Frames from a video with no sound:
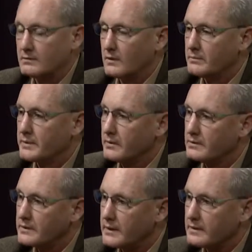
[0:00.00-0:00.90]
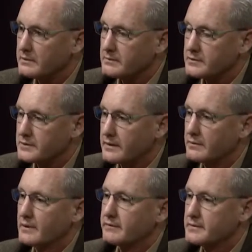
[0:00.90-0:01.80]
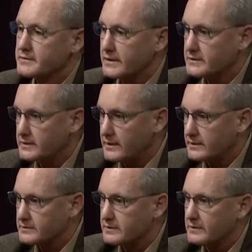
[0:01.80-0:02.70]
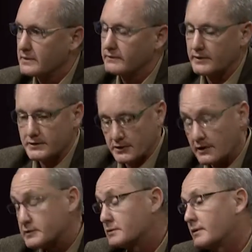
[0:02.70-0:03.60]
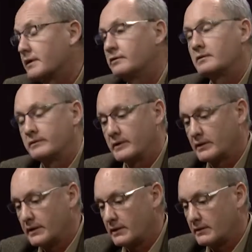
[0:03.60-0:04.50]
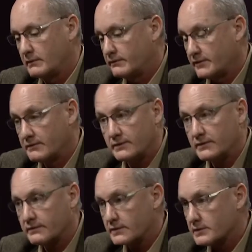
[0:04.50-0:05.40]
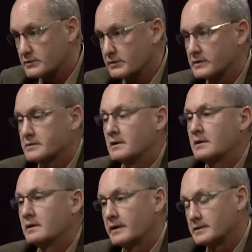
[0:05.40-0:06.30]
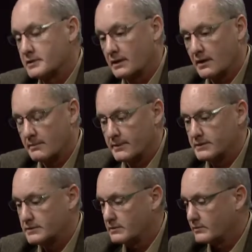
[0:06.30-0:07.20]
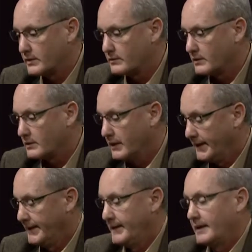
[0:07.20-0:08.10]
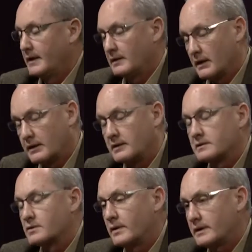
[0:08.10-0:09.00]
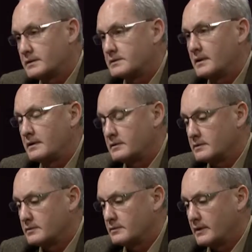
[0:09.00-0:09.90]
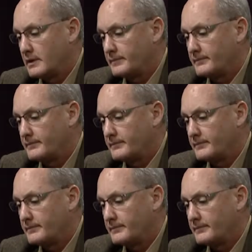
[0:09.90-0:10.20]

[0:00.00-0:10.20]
lo and behold, I decided to run for the state senate in a very challenging race in a very 50-50 district against an incumbent. And we were lucky in 2010 to,